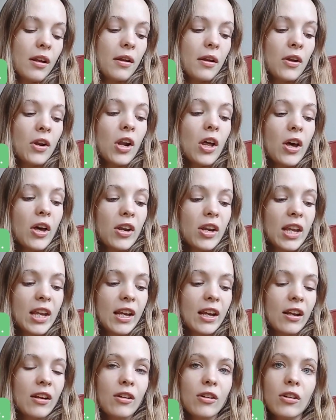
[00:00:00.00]

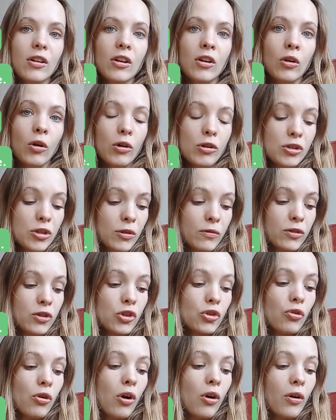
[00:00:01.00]
learning lots of
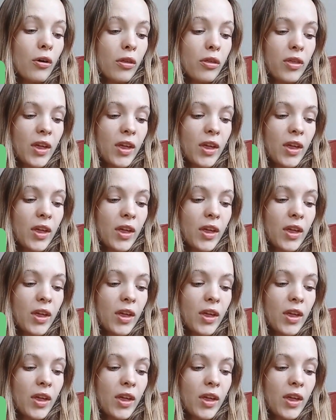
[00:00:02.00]
strong